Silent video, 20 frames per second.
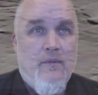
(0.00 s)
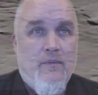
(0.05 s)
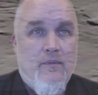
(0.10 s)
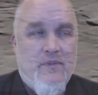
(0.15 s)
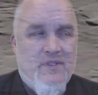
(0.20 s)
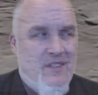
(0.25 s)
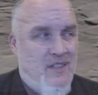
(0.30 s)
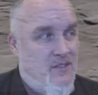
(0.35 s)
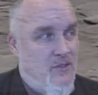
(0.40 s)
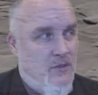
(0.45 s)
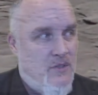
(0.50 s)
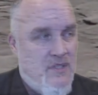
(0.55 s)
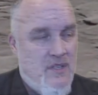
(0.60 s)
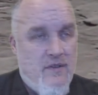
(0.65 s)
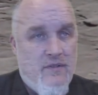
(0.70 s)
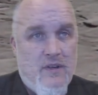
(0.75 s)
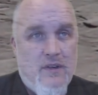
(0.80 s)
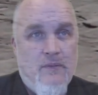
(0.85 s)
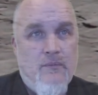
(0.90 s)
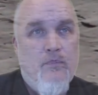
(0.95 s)
6 or
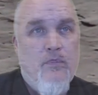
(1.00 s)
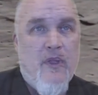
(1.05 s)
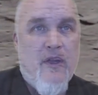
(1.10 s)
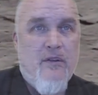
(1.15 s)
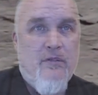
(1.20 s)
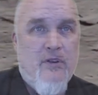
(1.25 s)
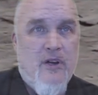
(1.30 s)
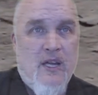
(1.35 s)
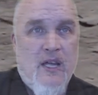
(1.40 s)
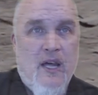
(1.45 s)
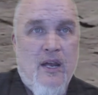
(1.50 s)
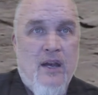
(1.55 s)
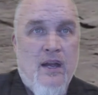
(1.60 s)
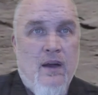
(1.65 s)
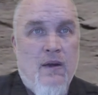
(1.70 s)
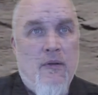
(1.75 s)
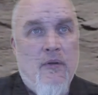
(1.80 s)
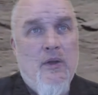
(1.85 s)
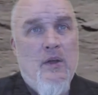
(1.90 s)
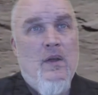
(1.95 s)
7, I forget
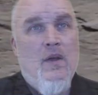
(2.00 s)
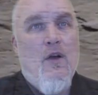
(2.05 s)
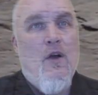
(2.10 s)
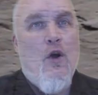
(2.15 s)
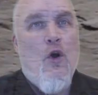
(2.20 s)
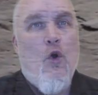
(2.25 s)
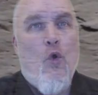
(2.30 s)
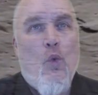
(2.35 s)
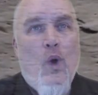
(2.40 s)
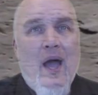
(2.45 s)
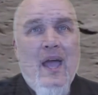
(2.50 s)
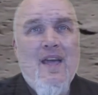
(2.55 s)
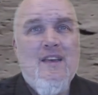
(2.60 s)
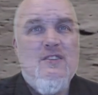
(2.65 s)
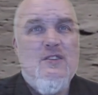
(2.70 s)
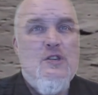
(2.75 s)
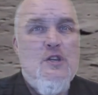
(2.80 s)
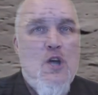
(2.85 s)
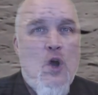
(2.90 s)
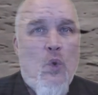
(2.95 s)
now. Why
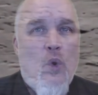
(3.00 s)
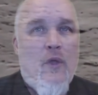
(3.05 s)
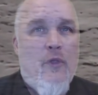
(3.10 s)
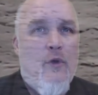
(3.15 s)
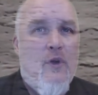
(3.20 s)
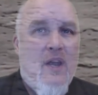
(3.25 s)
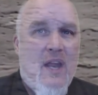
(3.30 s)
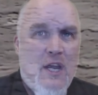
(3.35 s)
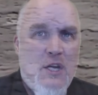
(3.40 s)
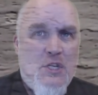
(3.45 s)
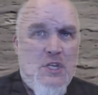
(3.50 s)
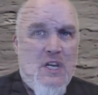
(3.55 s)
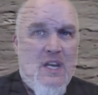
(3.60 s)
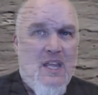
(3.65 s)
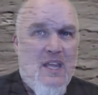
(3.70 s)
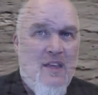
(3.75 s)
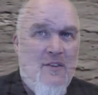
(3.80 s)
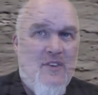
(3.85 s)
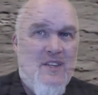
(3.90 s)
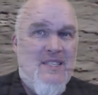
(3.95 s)
has no other nation
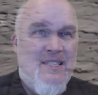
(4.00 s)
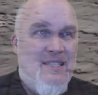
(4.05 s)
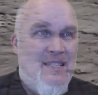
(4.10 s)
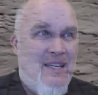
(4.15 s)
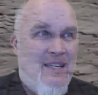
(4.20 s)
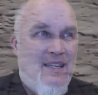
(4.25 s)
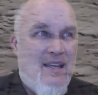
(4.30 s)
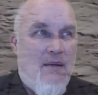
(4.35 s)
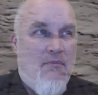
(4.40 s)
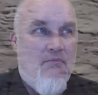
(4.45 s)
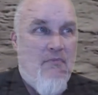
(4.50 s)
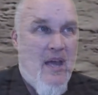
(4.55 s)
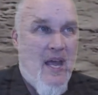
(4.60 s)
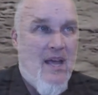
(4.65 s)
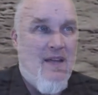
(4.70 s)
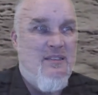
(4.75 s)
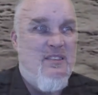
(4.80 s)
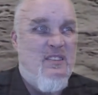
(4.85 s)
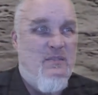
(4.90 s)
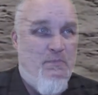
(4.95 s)
even sent a
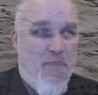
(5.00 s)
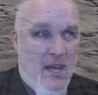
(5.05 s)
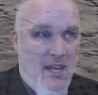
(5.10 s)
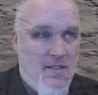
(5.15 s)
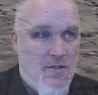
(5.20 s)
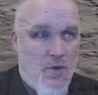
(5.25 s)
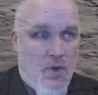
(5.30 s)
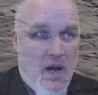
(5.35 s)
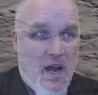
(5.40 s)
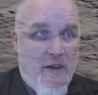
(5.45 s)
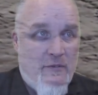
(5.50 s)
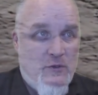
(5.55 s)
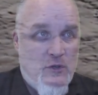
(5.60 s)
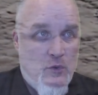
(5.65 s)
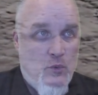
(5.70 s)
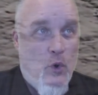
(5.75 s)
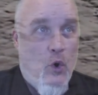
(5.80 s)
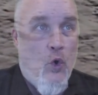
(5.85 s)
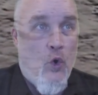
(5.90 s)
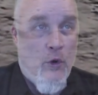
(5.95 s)
manned spacecraft
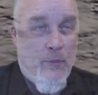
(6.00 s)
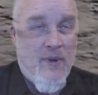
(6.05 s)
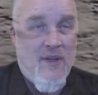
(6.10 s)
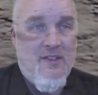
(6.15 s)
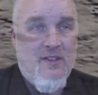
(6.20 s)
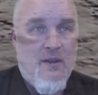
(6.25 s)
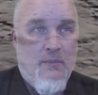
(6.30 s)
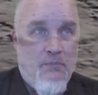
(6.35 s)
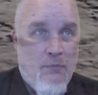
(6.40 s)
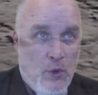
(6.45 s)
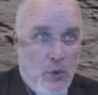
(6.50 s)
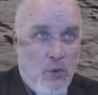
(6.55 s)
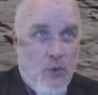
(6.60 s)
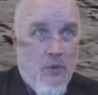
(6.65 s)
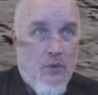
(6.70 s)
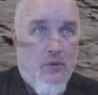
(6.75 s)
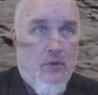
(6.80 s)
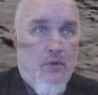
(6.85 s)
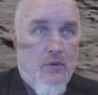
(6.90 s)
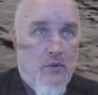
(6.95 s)
to orbit the
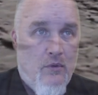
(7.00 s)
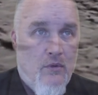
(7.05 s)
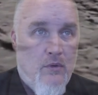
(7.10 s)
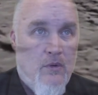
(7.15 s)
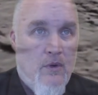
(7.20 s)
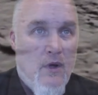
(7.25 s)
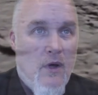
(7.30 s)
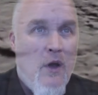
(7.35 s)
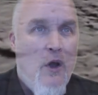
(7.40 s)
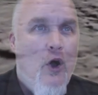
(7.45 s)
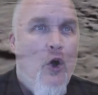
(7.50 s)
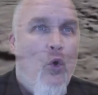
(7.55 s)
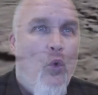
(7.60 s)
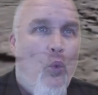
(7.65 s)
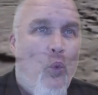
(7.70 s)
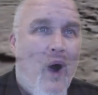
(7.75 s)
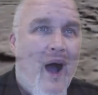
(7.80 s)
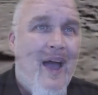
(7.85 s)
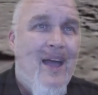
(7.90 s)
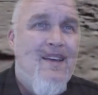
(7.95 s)
moon?
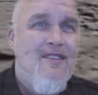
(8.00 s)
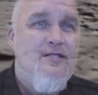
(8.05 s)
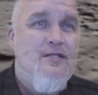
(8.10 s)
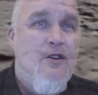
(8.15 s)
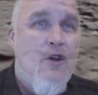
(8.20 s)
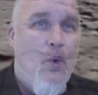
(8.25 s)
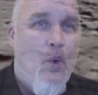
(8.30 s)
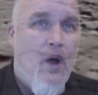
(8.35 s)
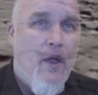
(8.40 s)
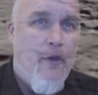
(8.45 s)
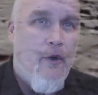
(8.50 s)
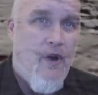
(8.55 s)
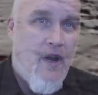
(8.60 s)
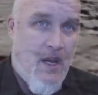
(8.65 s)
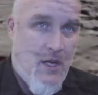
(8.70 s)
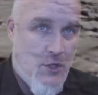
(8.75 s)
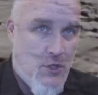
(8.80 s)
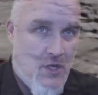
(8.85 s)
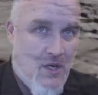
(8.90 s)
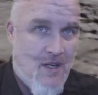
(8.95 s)
Why has no other
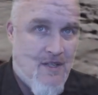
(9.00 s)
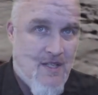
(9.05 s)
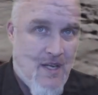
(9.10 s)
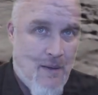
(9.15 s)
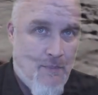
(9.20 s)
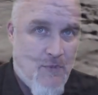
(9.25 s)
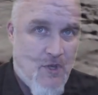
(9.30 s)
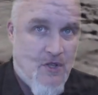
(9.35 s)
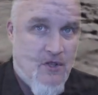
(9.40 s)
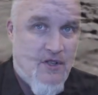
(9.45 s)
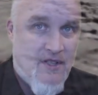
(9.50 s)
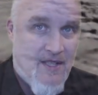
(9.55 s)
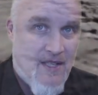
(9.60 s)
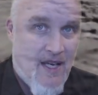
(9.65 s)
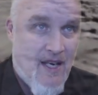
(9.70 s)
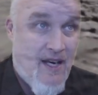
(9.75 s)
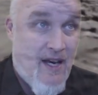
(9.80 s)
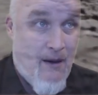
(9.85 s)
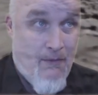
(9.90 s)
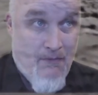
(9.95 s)
nation attempted to
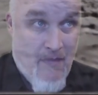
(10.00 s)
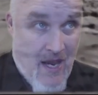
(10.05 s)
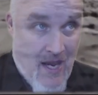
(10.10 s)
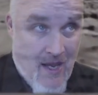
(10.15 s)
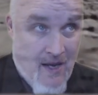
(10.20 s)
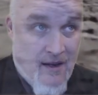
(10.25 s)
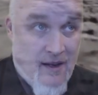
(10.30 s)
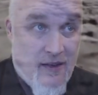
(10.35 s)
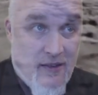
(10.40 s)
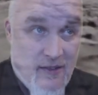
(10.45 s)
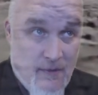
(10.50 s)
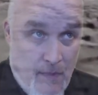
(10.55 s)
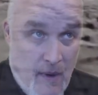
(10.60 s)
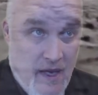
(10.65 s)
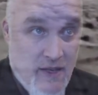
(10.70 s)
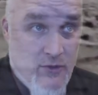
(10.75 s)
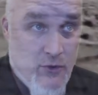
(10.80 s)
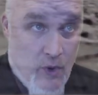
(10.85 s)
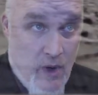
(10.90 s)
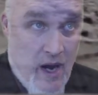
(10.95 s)
send a manned
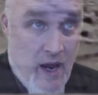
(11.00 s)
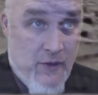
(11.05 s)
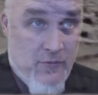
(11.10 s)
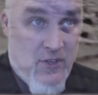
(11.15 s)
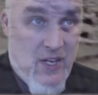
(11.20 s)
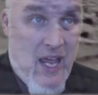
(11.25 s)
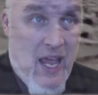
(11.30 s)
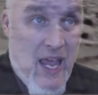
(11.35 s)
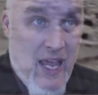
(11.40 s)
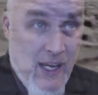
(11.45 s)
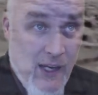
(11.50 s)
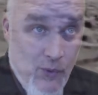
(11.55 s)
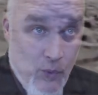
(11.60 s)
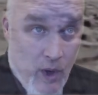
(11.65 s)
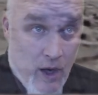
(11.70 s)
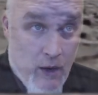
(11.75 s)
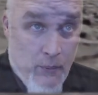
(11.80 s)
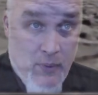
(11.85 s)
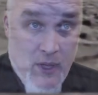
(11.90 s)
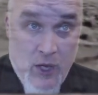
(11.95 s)
spacecraft
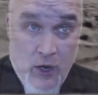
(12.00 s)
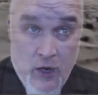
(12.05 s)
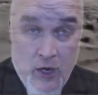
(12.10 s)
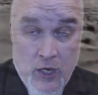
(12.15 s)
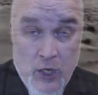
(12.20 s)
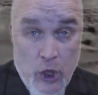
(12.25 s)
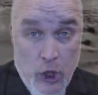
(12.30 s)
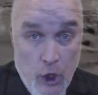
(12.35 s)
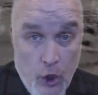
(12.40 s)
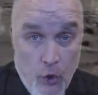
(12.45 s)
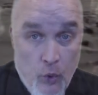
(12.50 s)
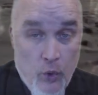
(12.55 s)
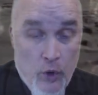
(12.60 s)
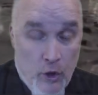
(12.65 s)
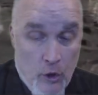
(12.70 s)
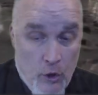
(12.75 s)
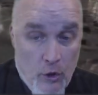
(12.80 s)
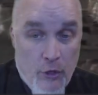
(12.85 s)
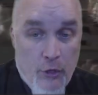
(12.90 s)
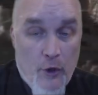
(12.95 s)
anywhere beyond low
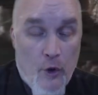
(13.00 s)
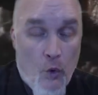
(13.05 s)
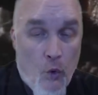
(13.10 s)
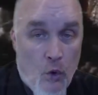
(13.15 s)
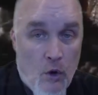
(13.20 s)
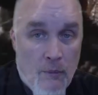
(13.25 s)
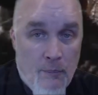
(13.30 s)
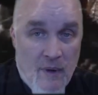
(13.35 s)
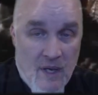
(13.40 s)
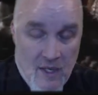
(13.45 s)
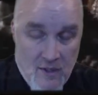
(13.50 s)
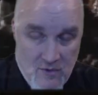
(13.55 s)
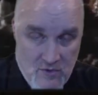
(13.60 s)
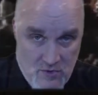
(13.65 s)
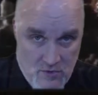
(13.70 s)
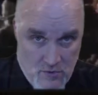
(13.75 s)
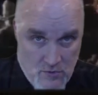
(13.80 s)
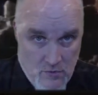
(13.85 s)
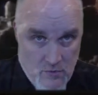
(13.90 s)
Earth orbit?